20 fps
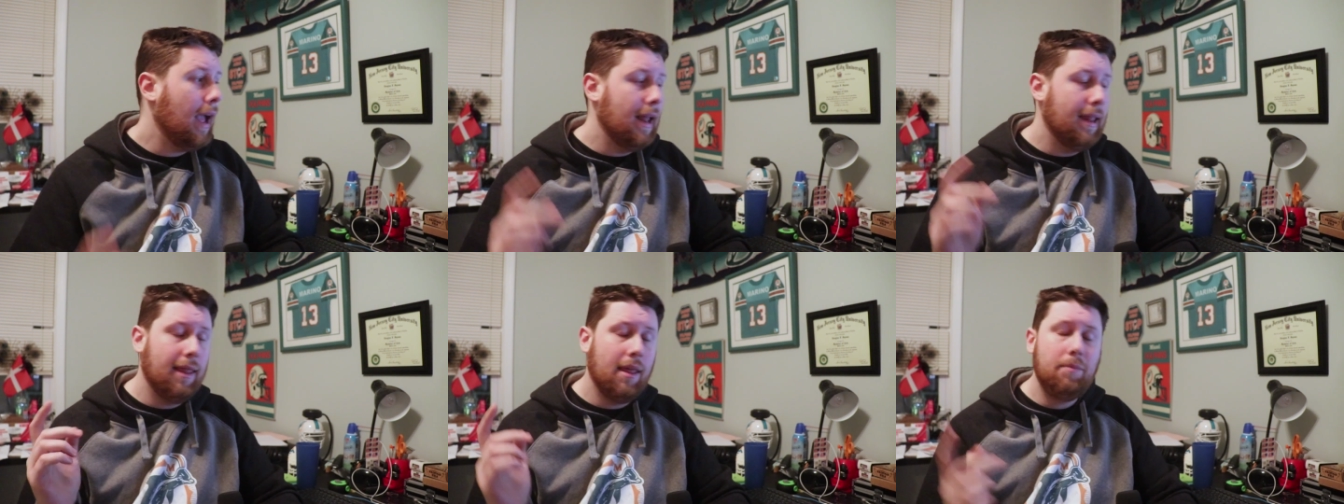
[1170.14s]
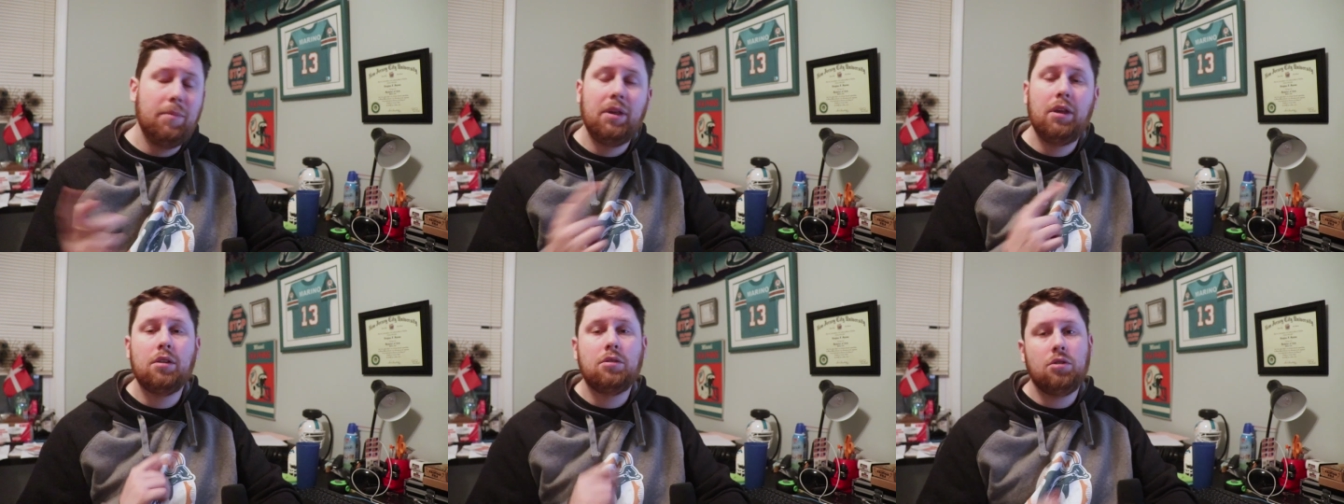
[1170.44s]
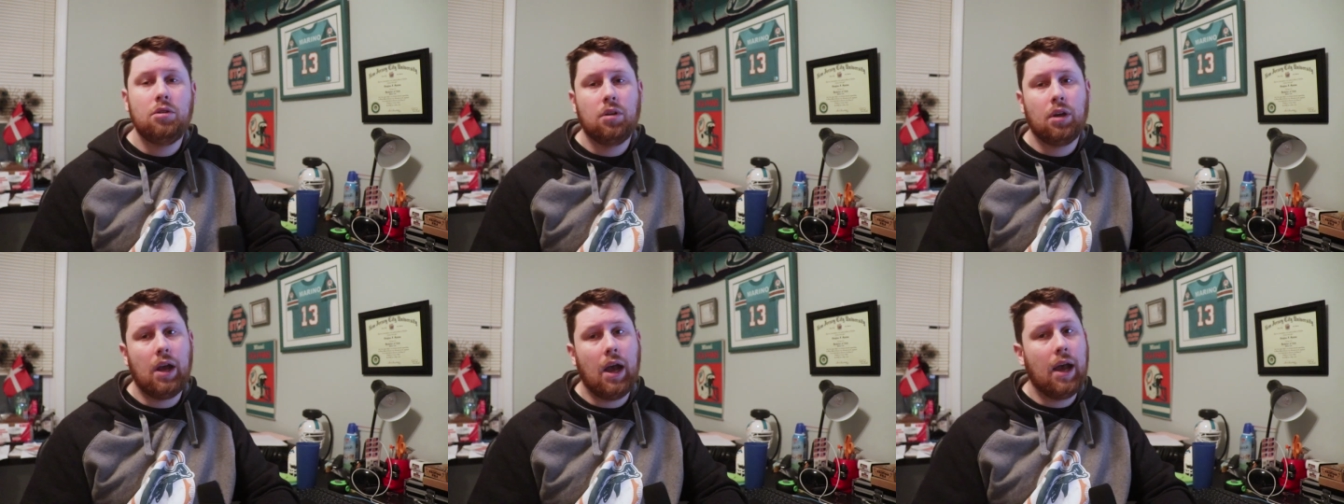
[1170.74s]
And let me get
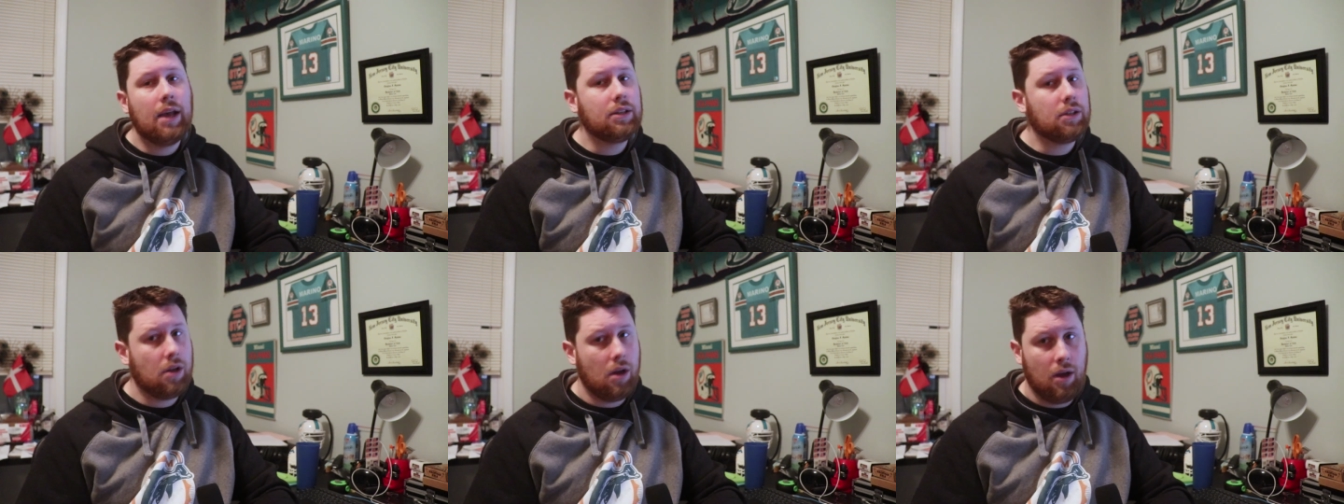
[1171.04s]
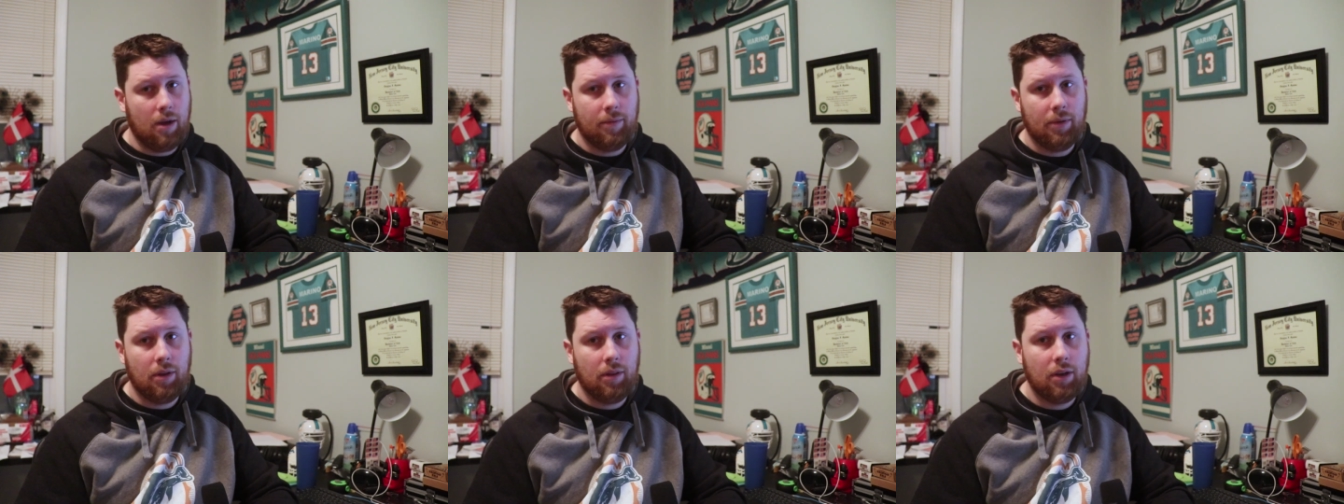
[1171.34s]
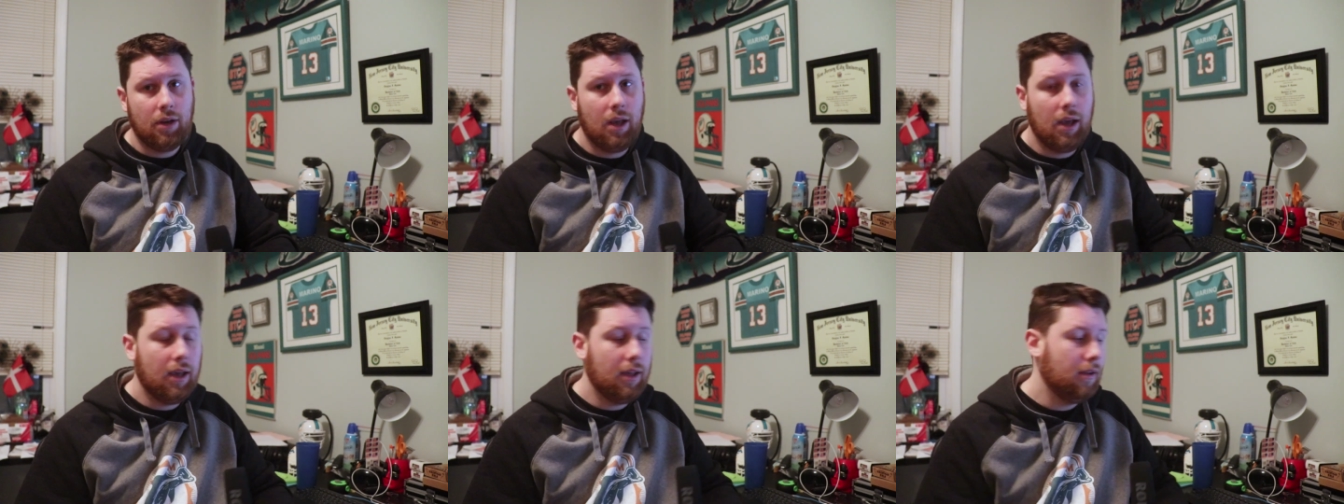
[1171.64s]
to your guys' comment of
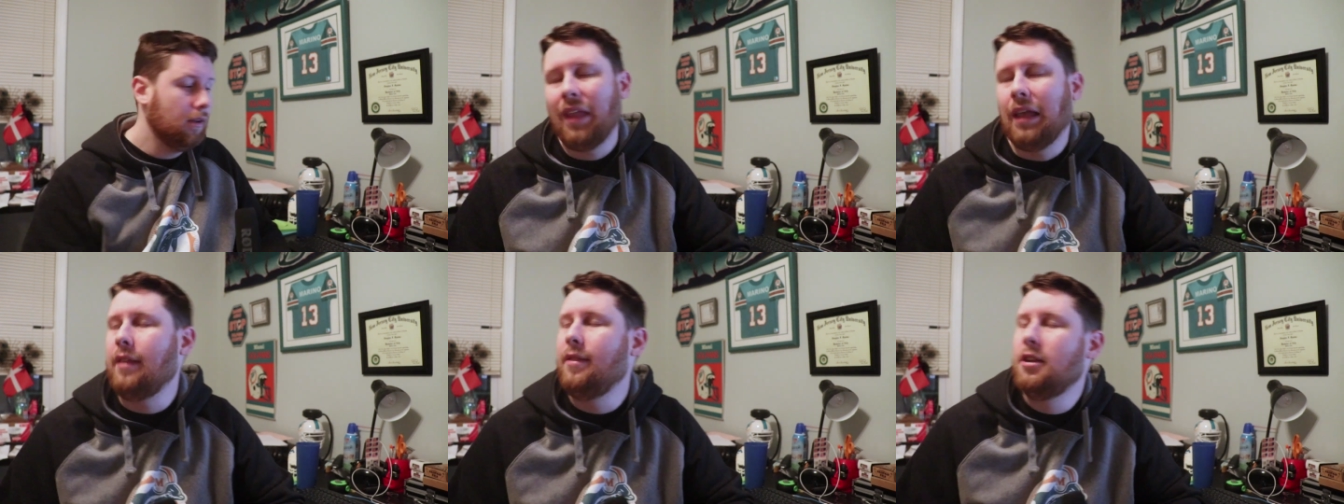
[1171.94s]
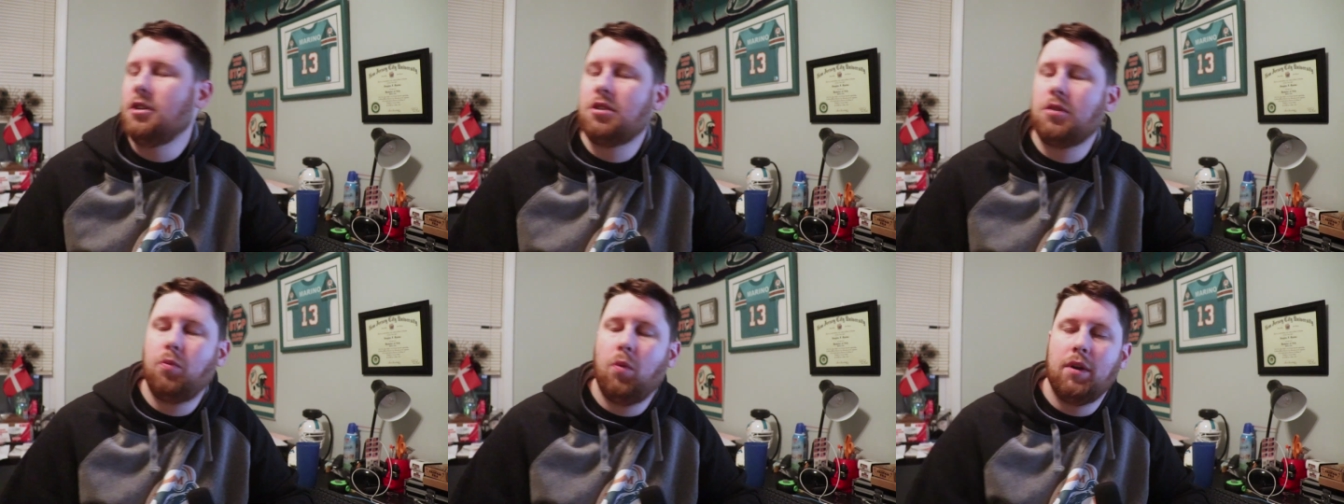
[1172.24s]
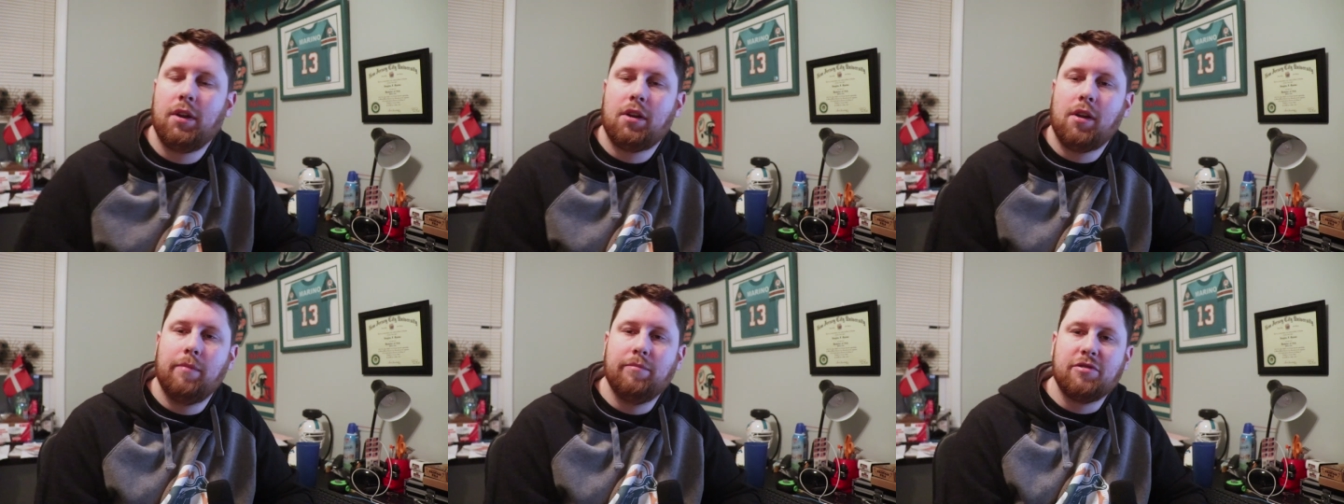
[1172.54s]
the day. And this
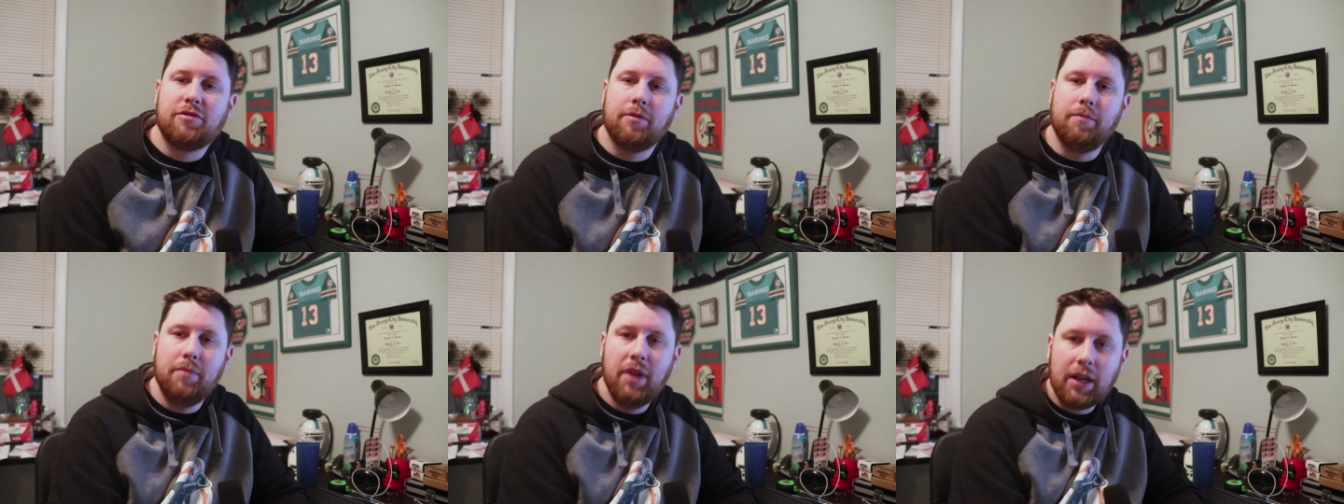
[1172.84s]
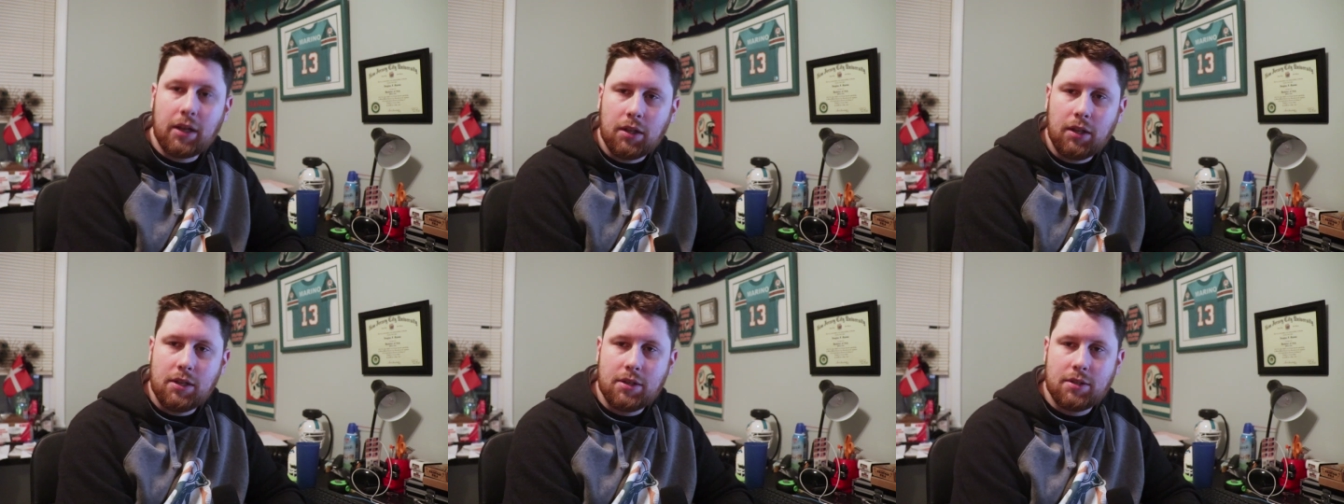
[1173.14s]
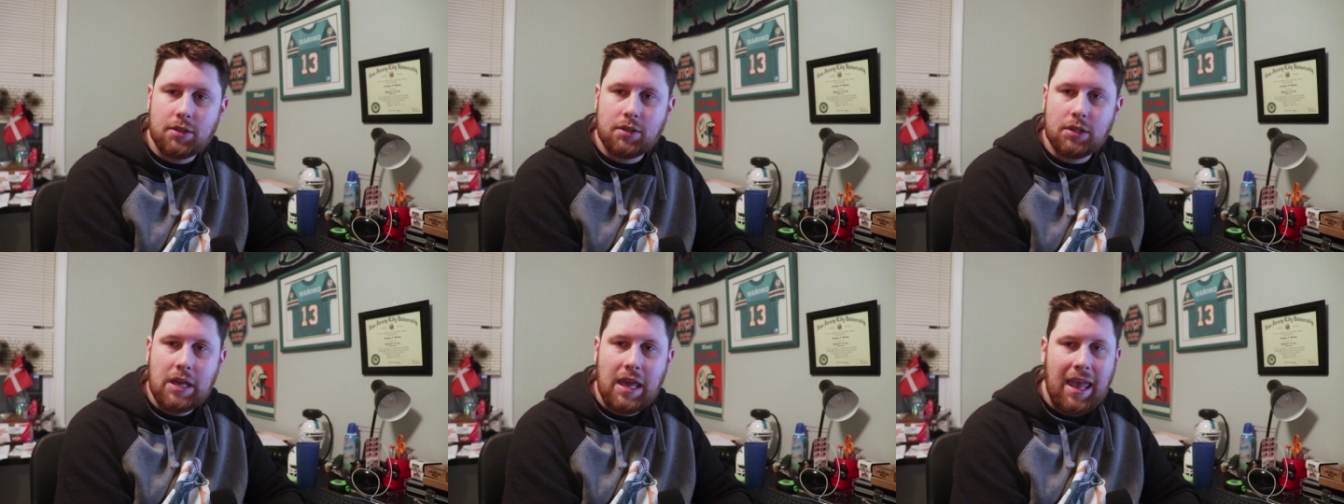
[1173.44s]
one comes from
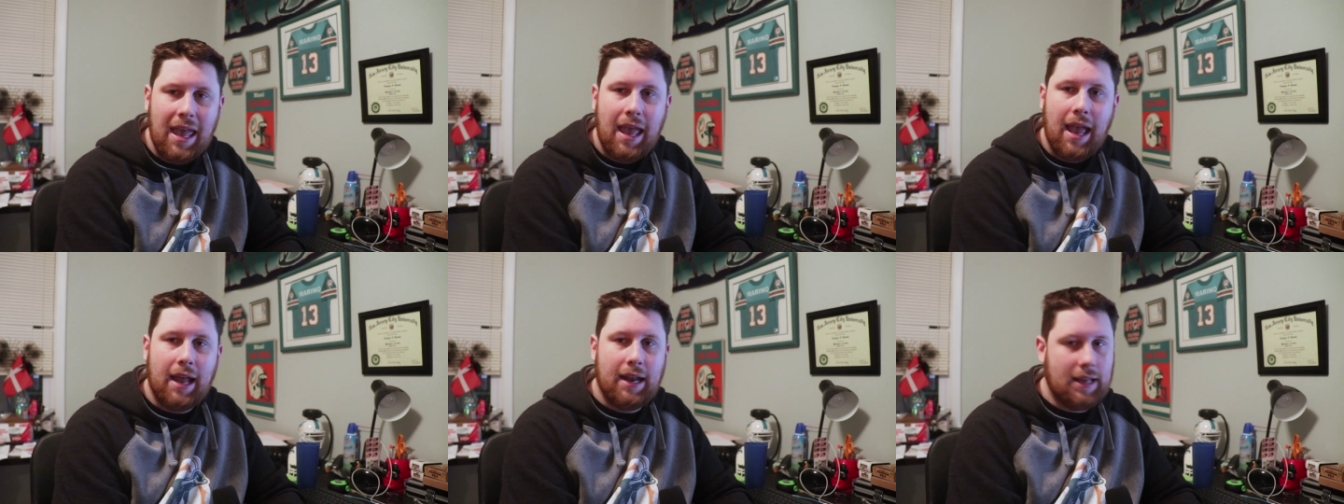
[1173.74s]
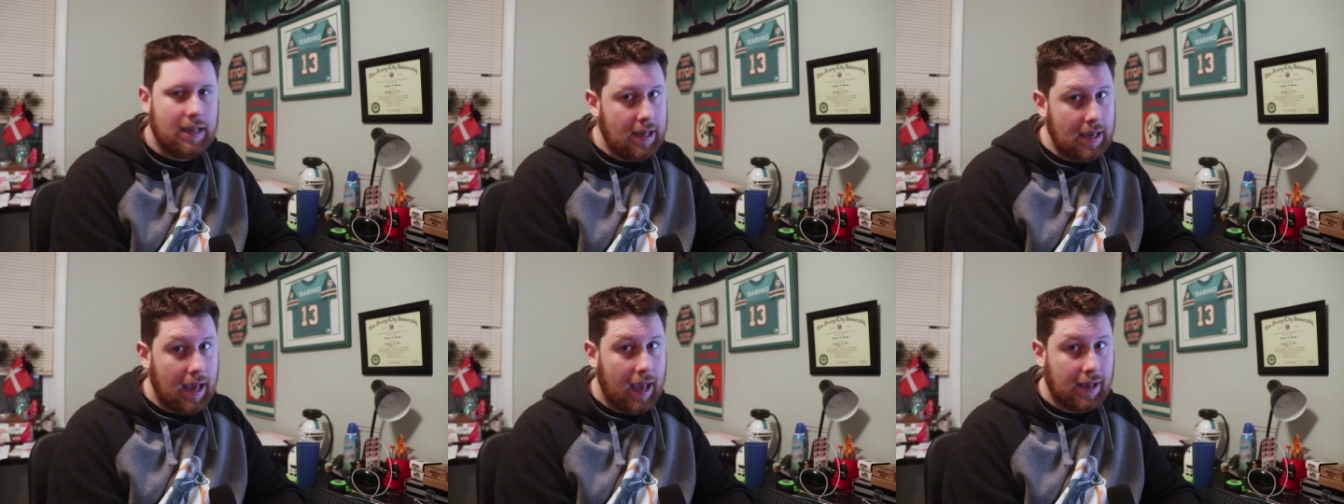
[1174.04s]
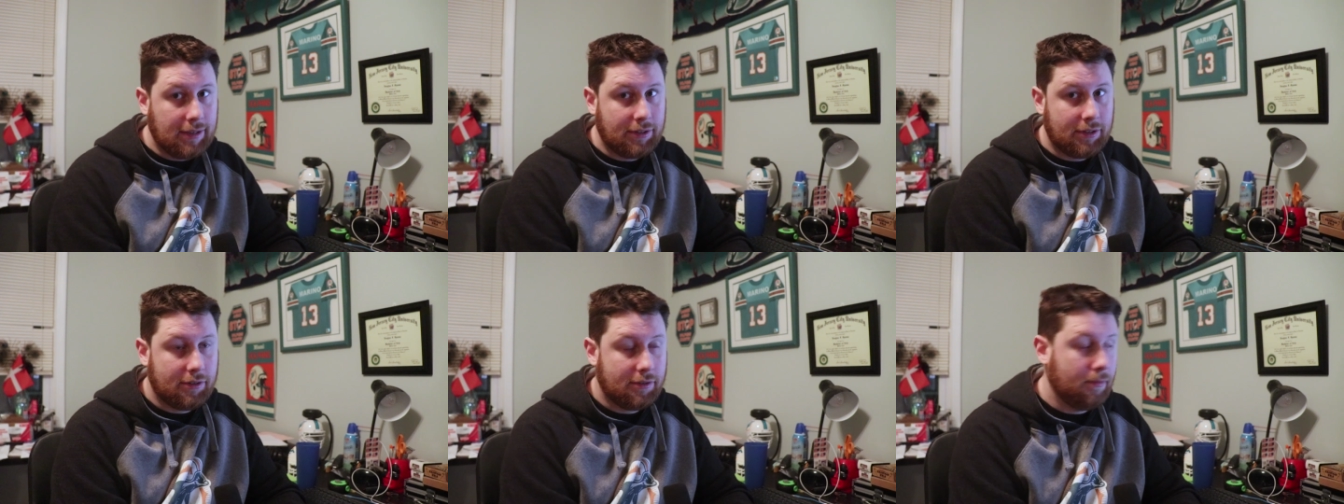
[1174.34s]
Nicholas, and he
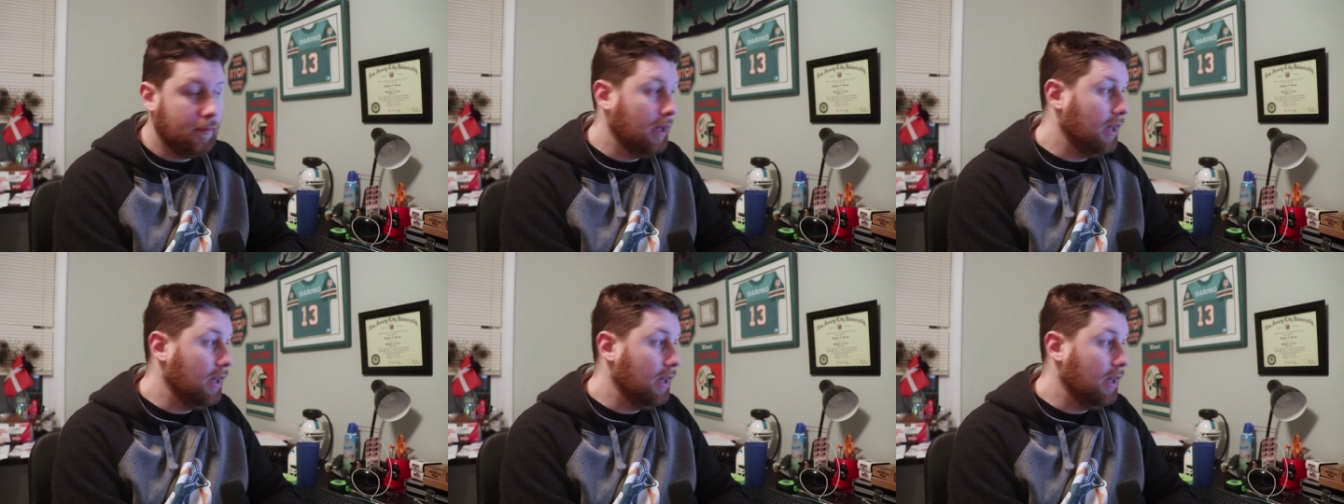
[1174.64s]
asks